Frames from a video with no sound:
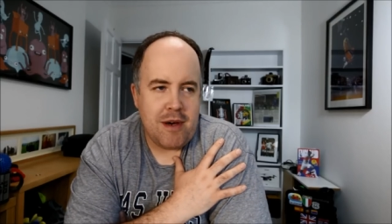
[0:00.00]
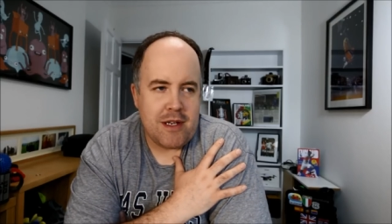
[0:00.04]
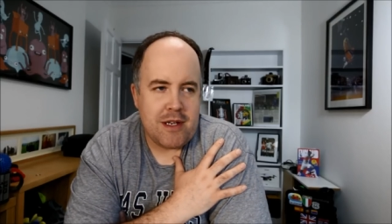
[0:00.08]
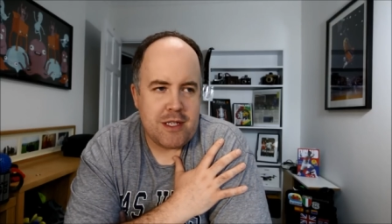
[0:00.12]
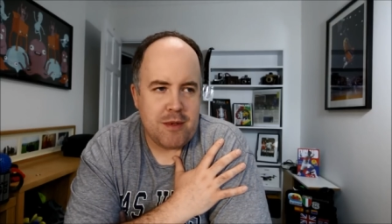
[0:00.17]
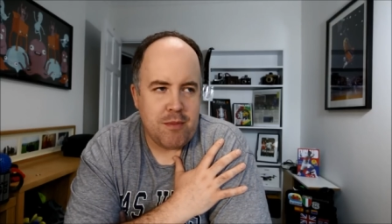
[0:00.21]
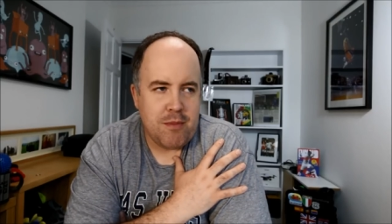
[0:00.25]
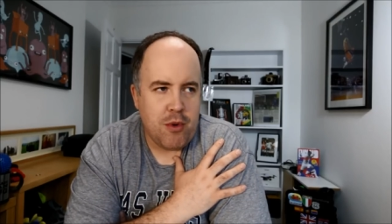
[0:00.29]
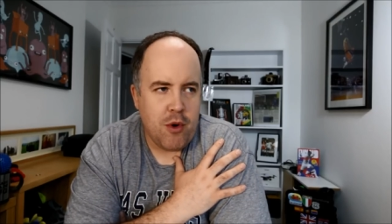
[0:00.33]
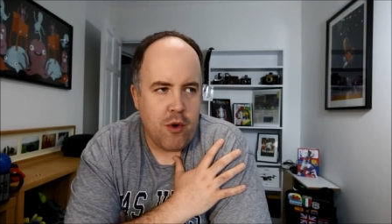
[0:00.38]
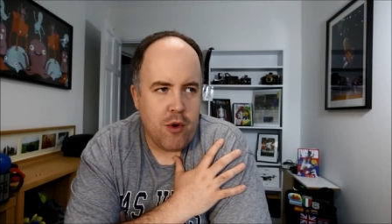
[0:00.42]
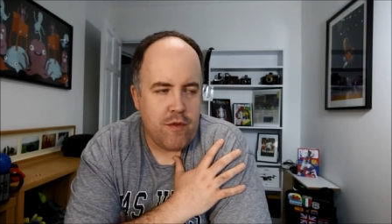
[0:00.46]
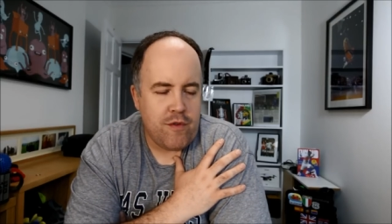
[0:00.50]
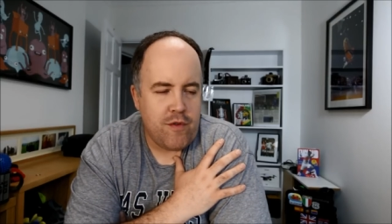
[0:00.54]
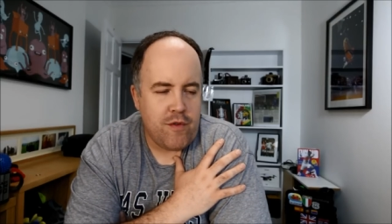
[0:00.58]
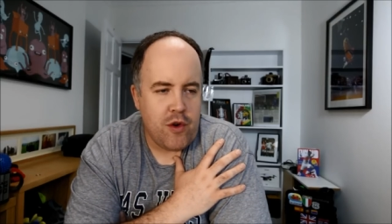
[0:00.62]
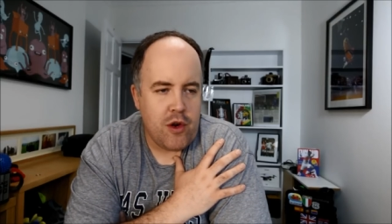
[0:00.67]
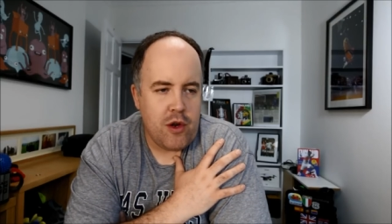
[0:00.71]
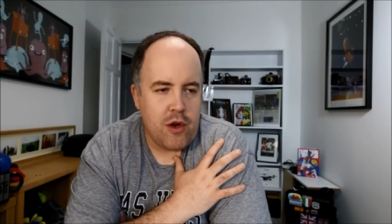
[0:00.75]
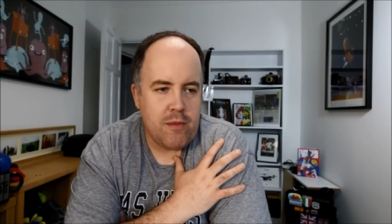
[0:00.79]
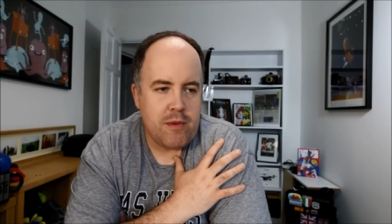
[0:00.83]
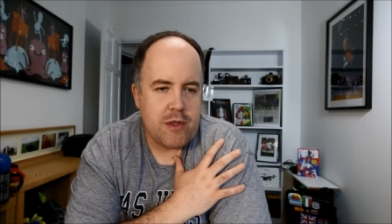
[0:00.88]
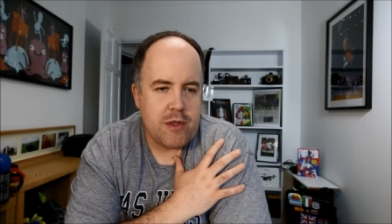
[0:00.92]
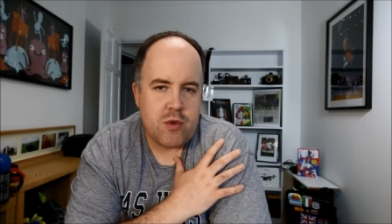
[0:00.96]
I support
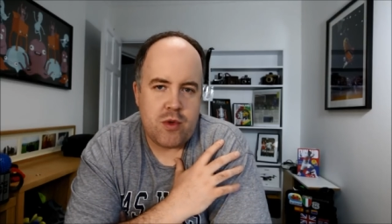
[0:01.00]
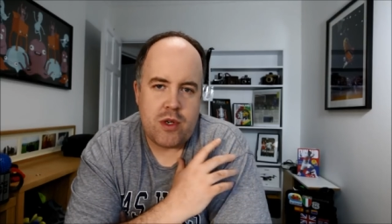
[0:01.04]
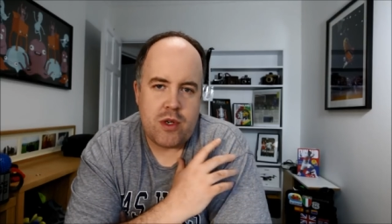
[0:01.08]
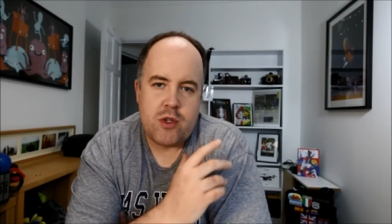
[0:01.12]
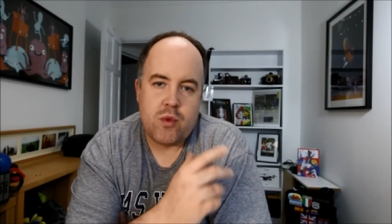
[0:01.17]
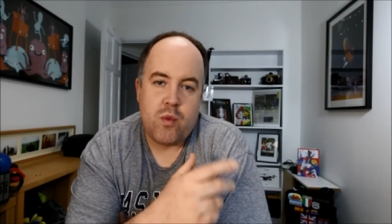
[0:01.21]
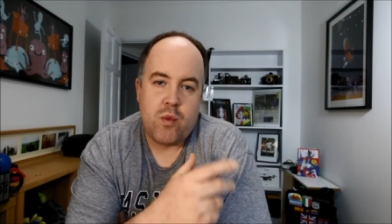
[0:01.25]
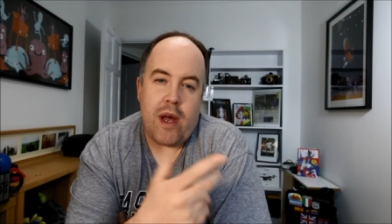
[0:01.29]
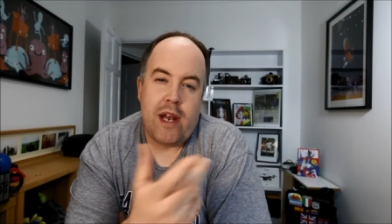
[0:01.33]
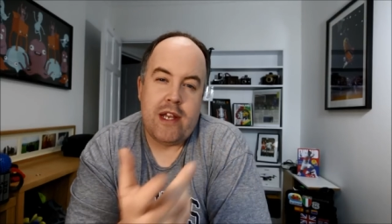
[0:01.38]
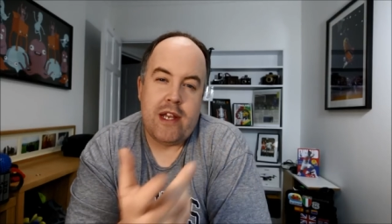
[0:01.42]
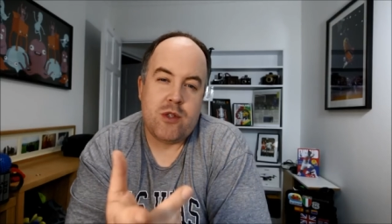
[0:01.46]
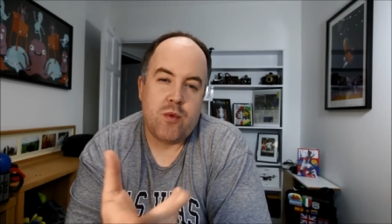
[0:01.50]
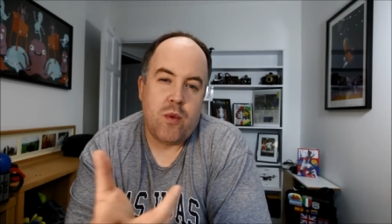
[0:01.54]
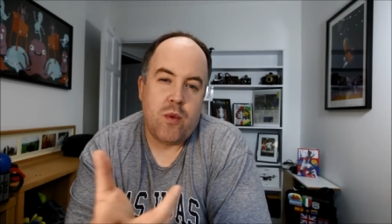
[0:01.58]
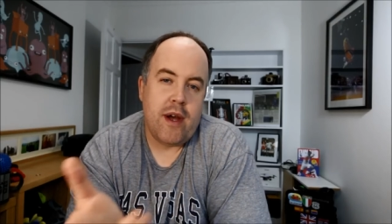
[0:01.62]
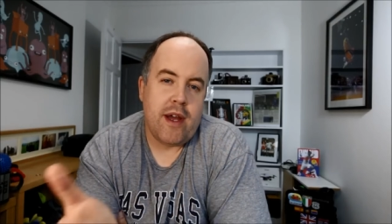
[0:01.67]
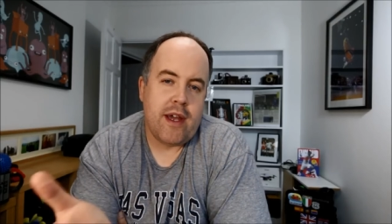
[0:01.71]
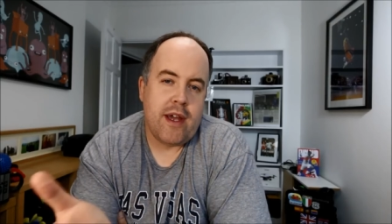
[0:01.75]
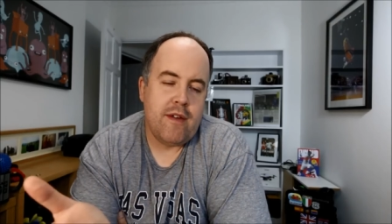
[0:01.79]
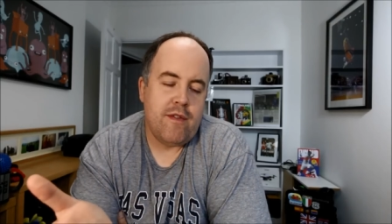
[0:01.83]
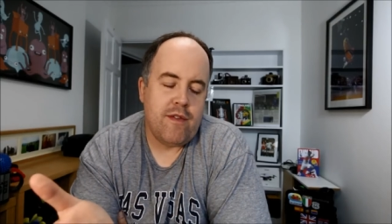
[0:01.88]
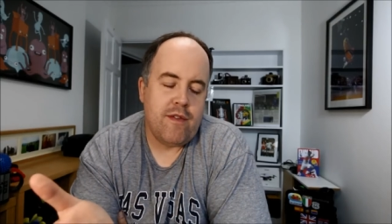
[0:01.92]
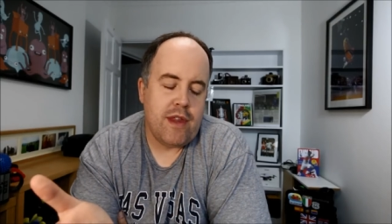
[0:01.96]
Fulham as well as
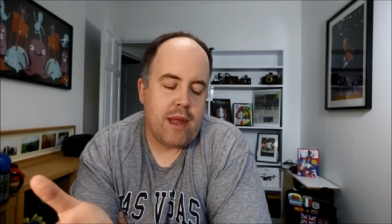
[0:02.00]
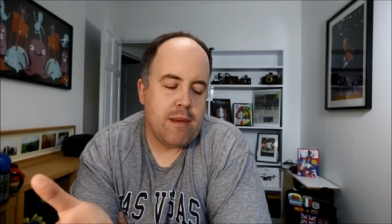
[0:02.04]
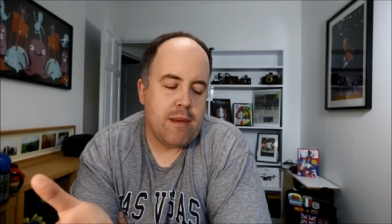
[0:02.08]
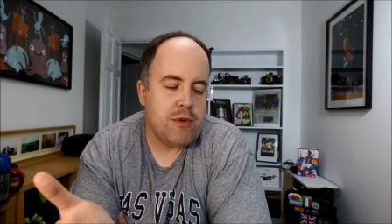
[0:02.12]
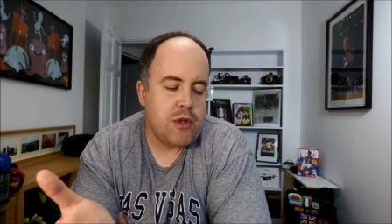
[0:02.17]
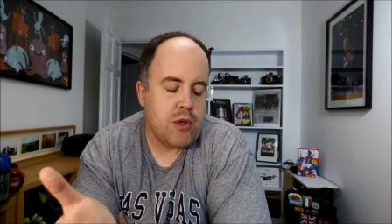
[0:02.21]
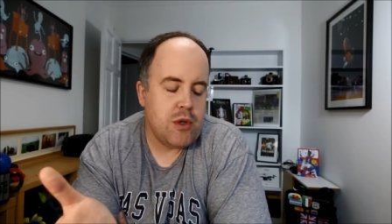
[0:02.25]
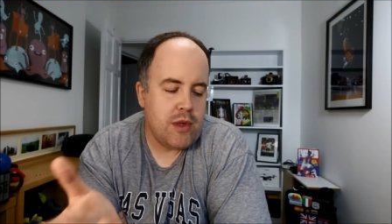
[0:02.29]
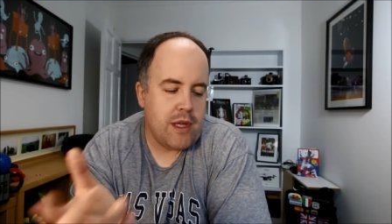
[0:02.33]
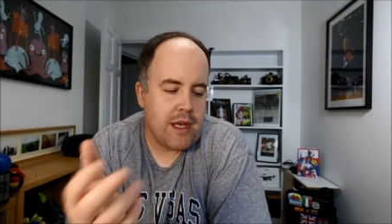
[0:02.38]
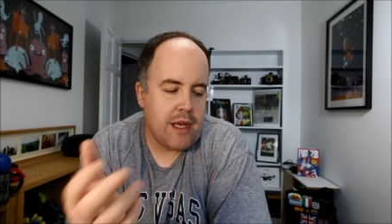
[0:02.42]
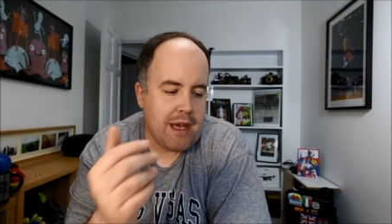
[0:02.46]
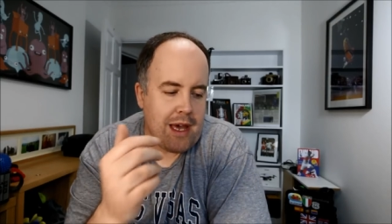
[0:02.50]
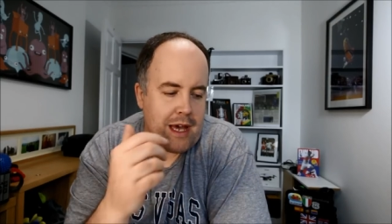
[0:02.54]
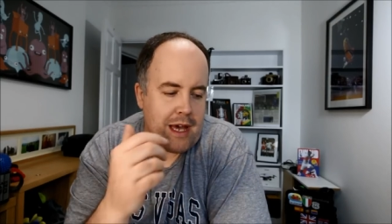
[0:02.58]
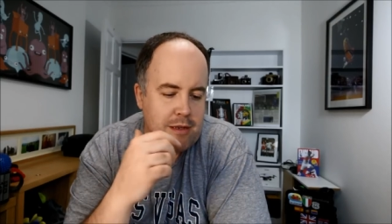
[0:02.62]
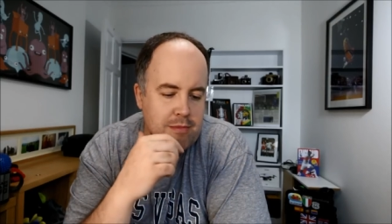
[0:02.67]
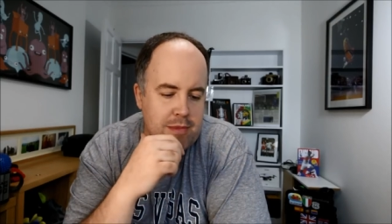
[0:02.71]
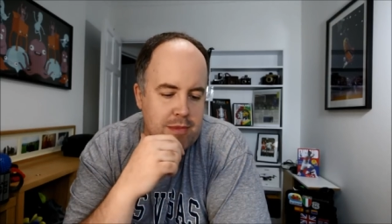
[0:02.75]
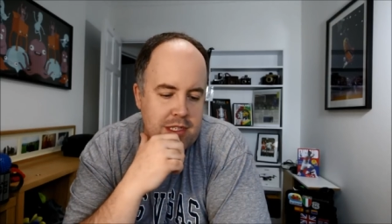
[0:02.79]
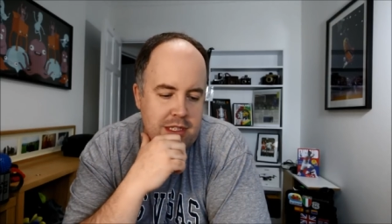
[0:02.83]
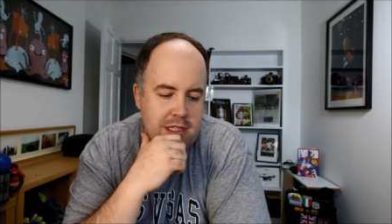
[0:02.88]
working for them, doing the academy